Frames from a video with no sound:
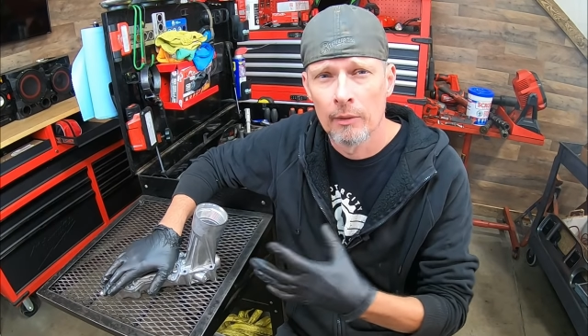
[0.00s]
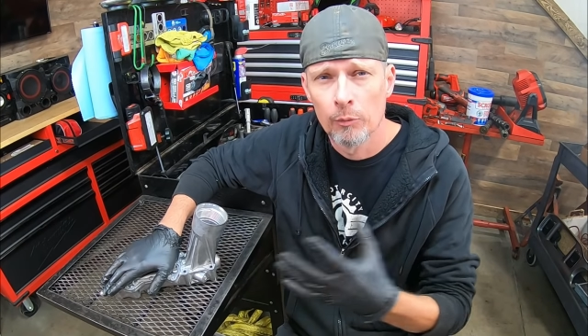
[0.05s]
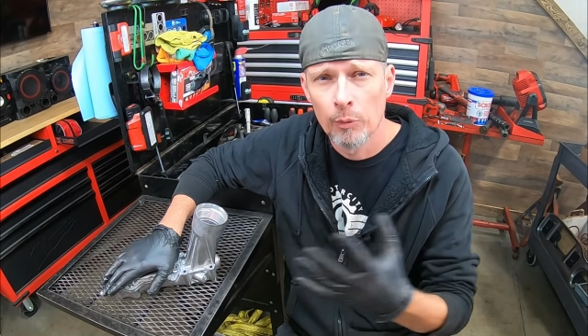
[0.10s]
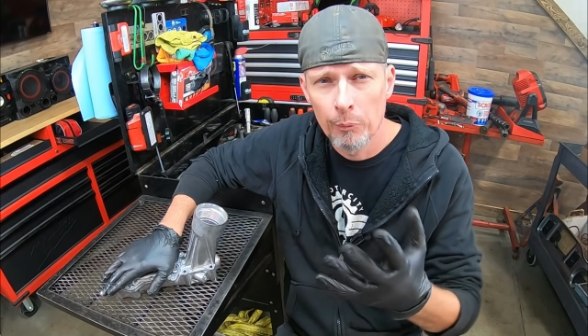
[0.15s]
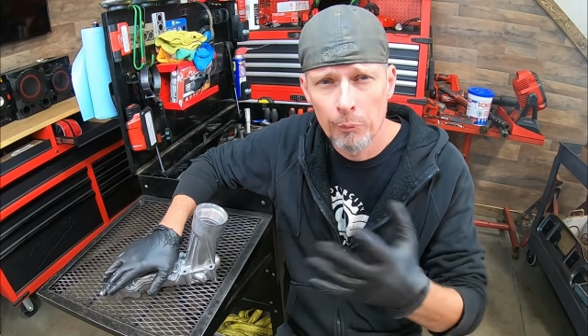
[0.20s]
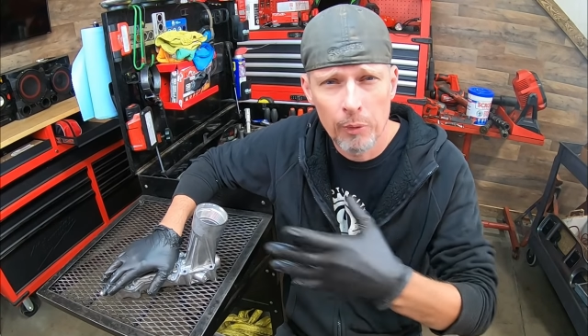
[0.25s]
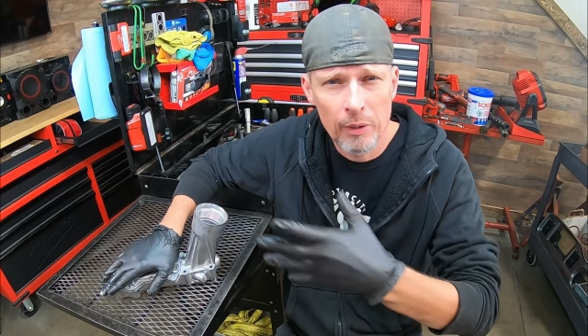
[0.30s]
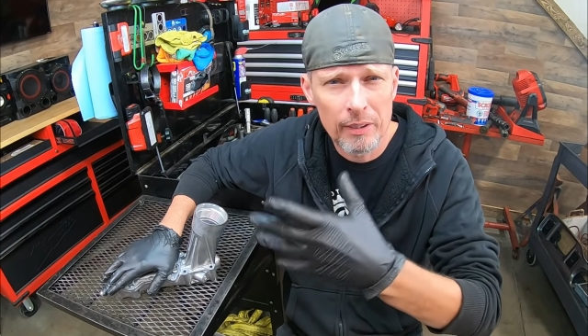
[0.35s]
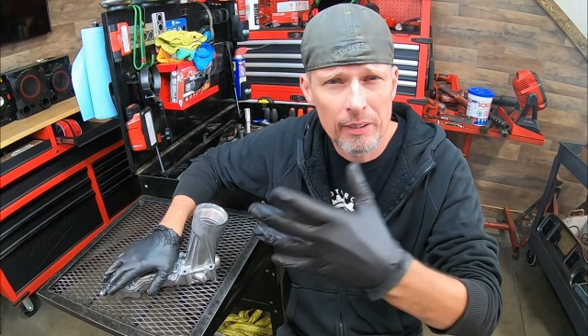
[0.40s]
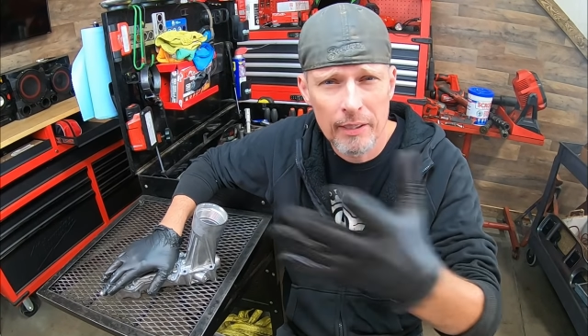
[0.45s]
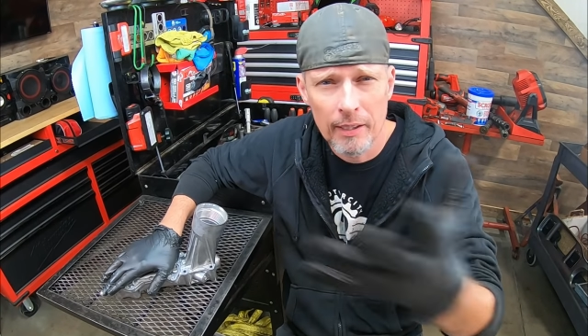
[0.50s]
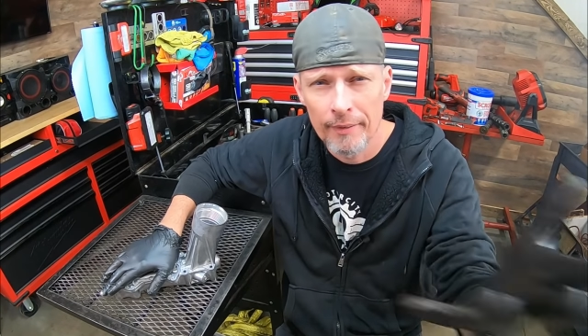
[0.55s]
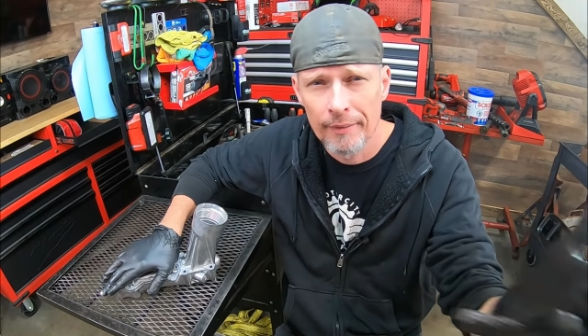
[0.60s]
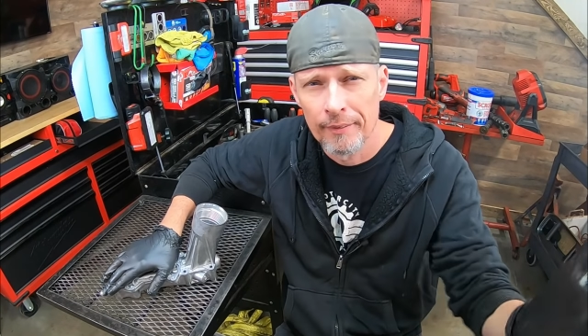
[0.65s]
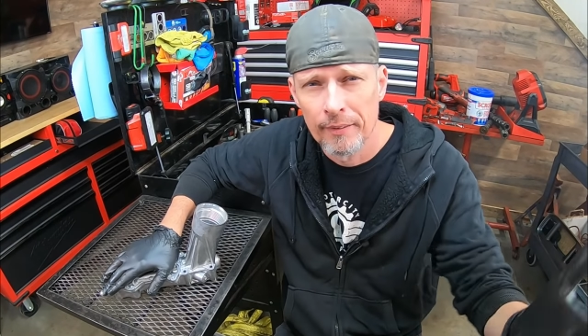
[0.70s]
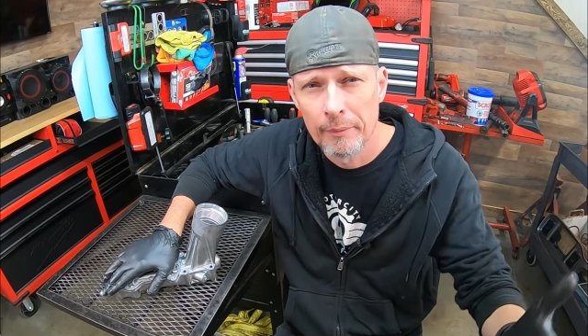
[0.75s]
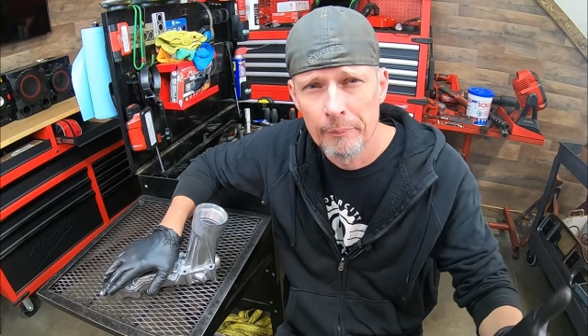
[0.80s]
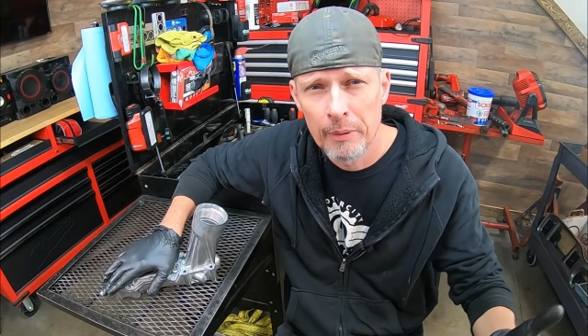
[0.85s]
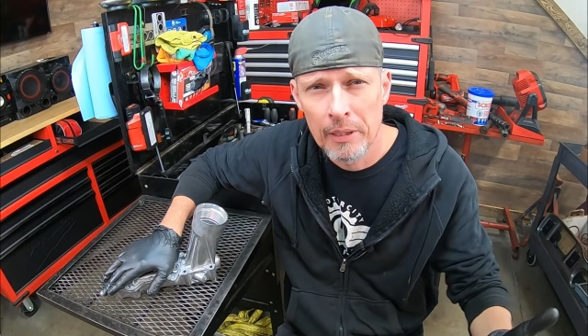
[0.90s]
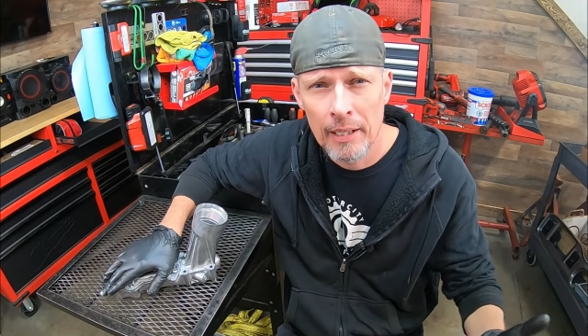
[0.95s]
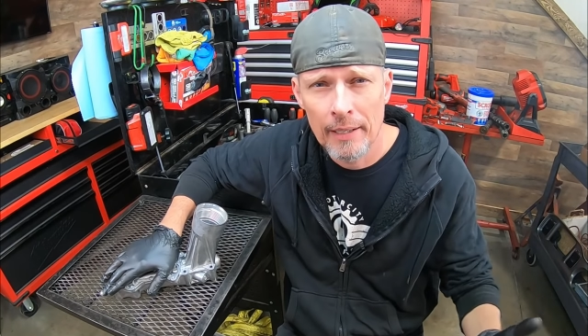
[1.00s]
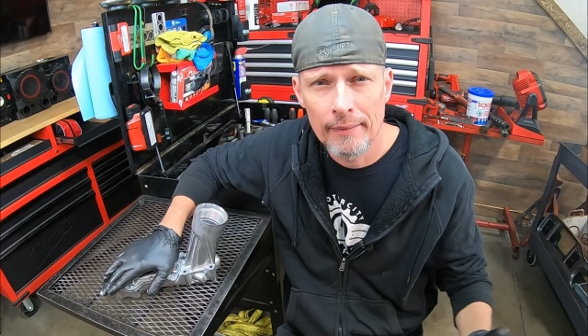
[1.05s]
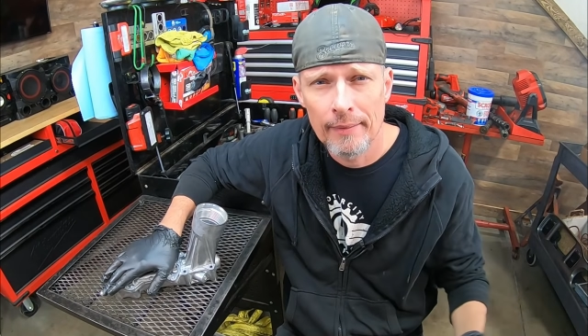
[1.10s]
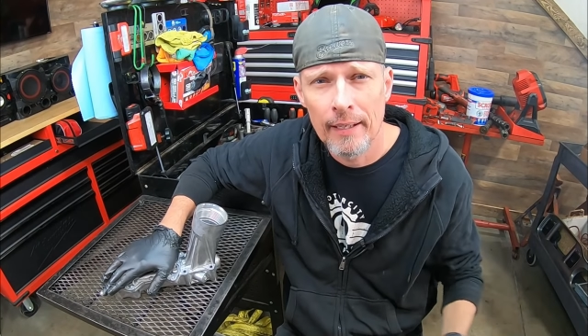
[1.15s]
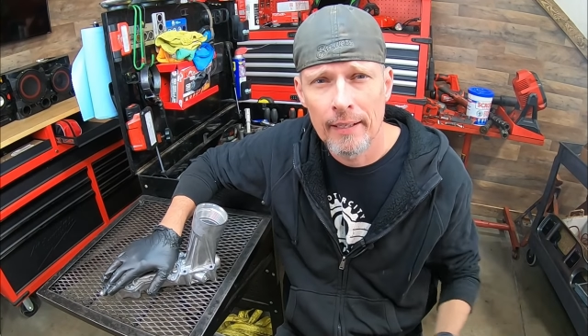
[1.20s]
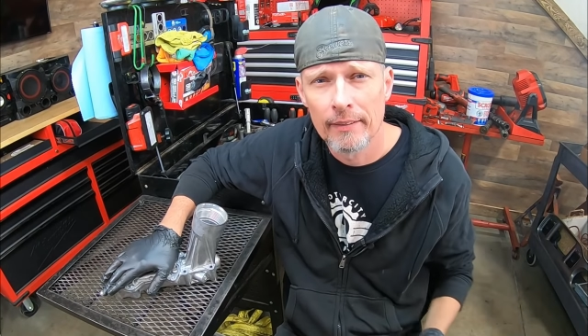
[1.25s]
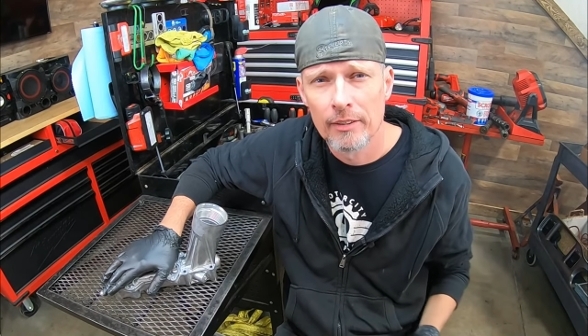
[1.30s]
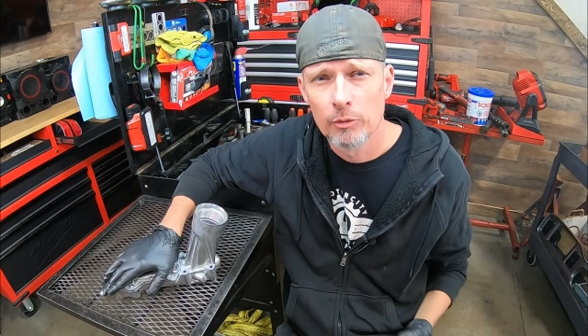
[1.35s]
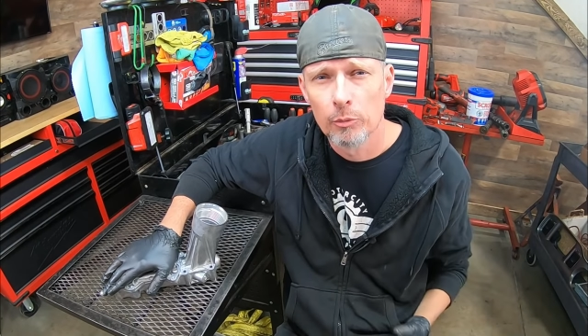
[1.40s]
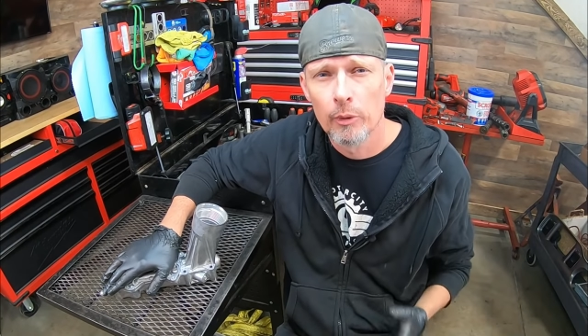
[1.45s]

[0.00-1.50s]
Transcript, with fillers: and we want to kind of eliminate that